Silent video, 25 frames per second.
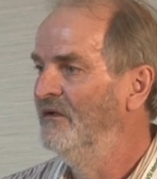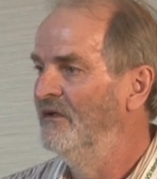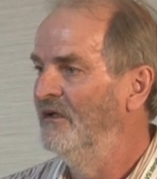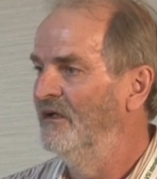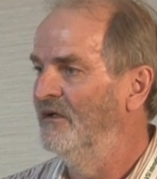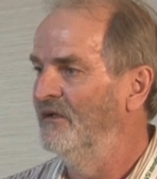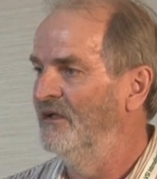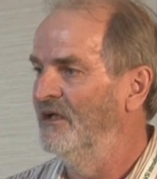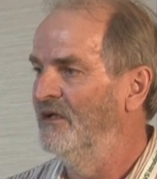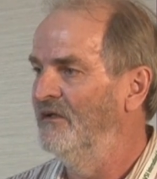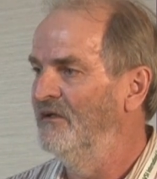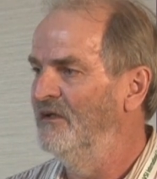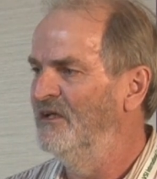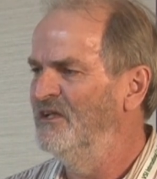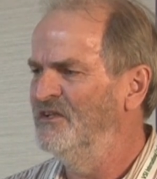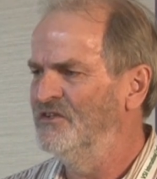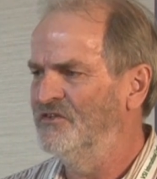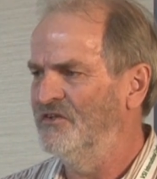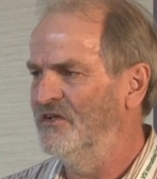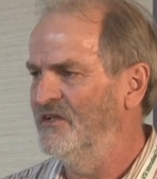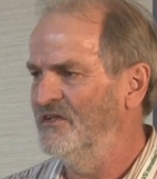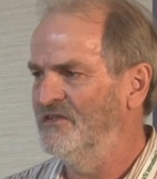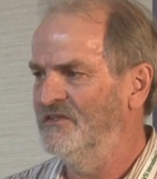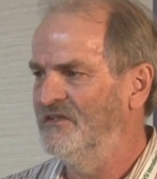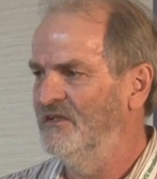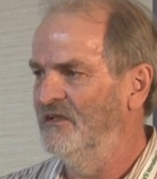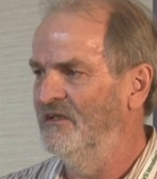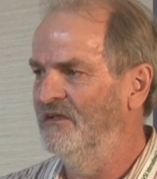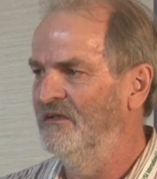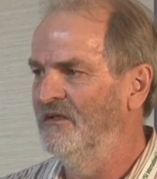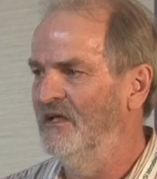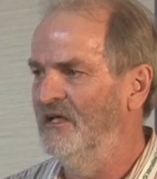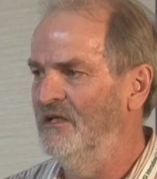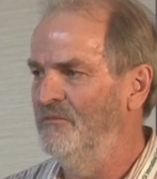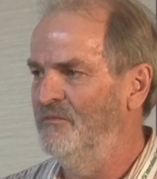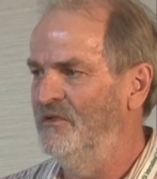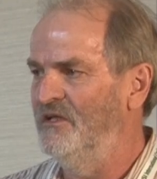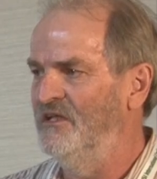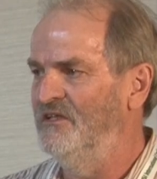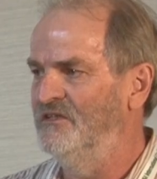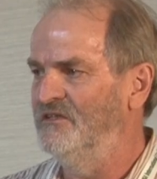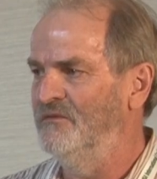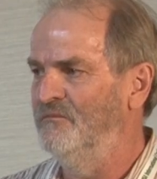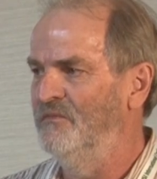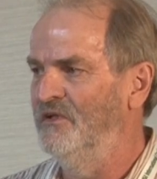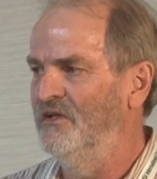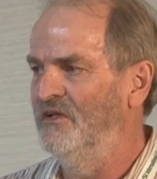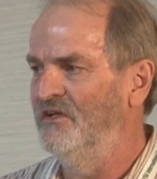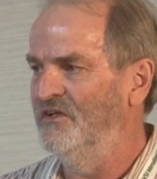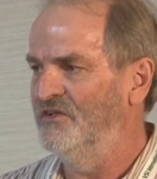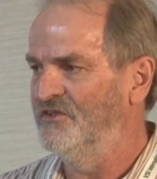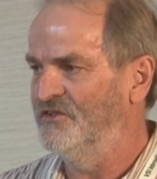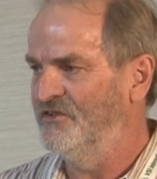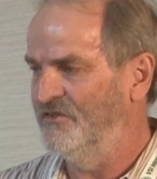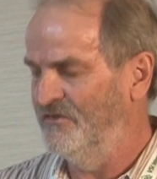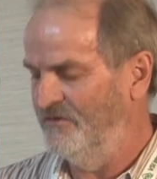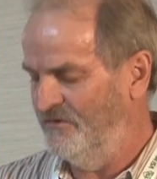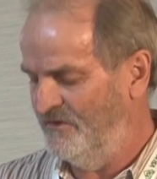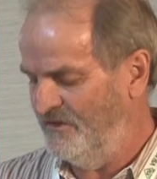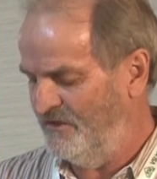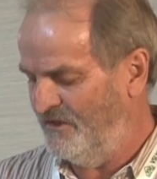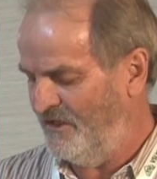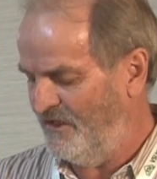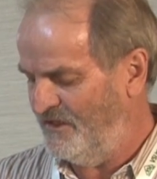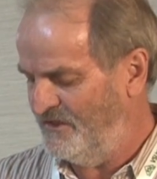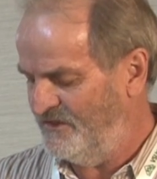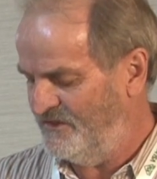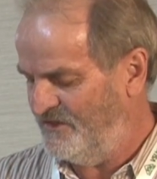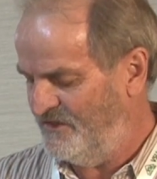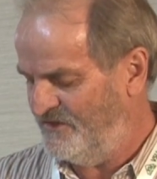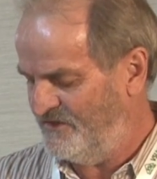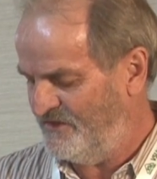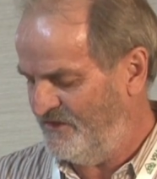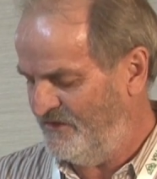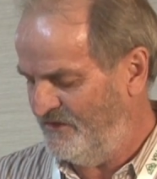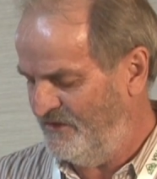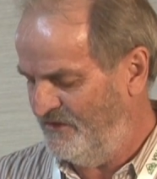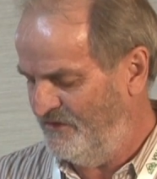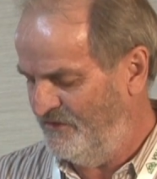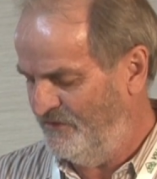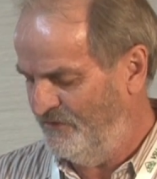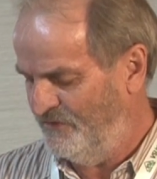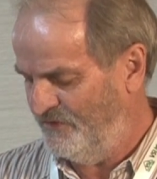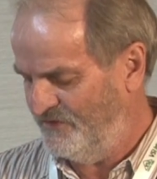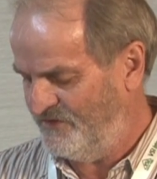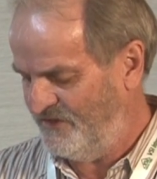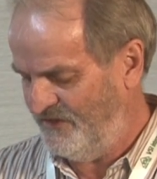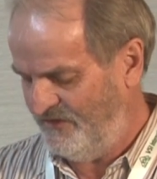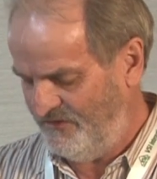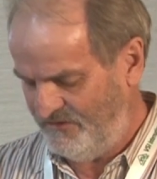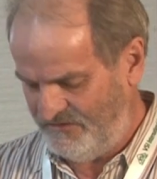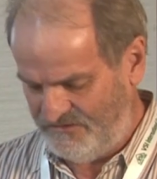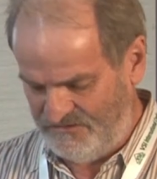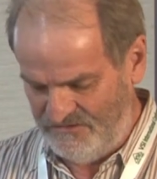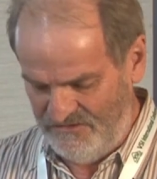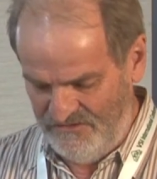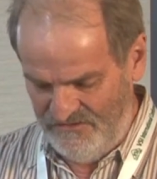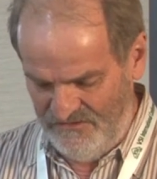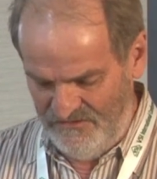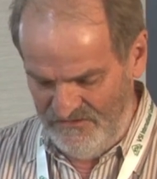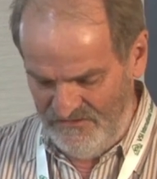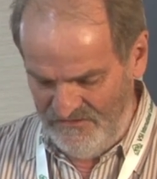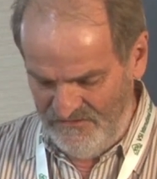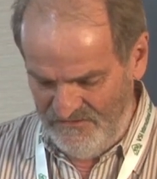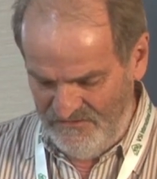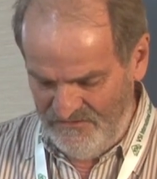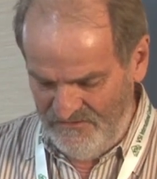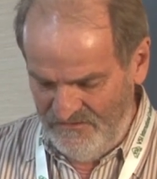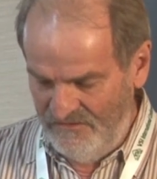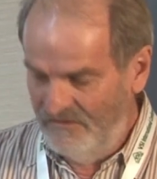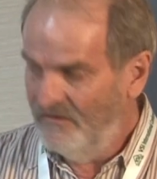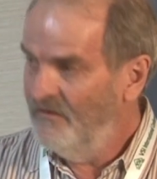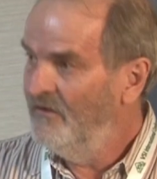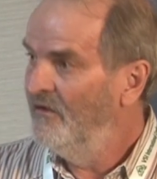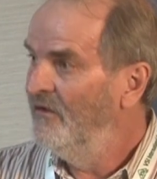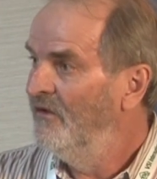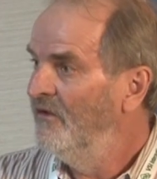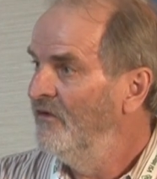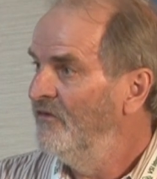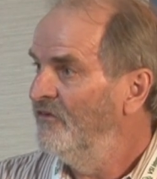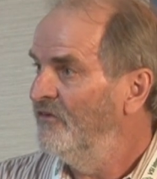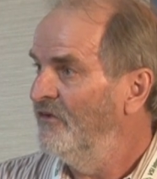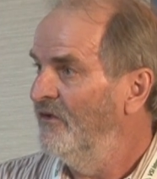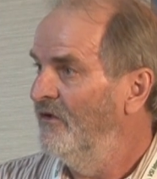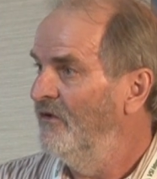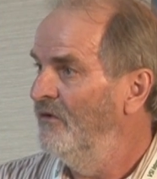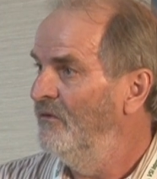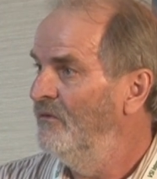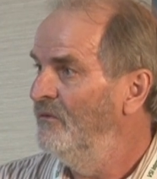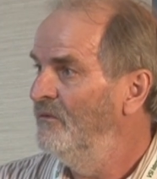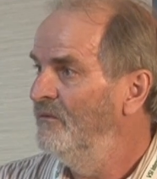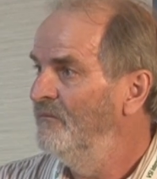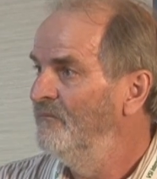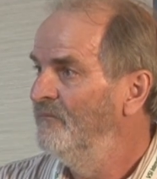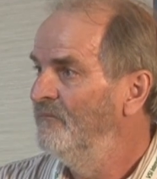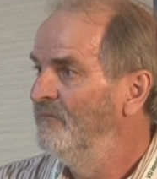And then interest in ABE diminished through the 90s and the noughties. So,